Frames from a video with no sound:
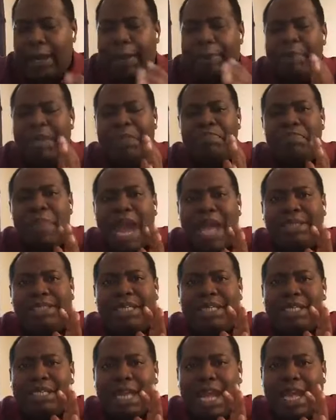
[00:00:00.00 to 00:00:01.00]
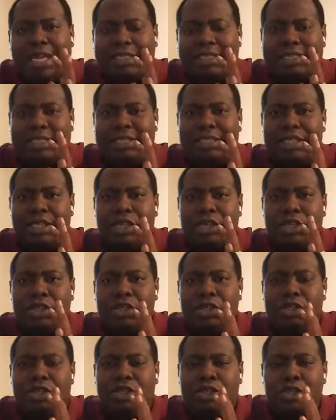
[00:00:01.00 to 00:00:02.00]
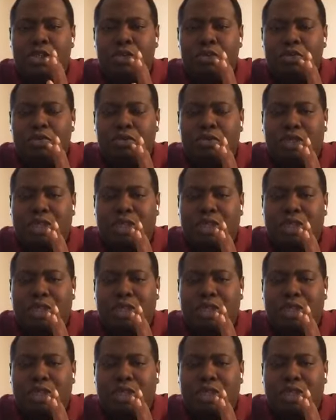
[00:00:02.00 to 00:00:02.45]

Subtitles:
Imagine that you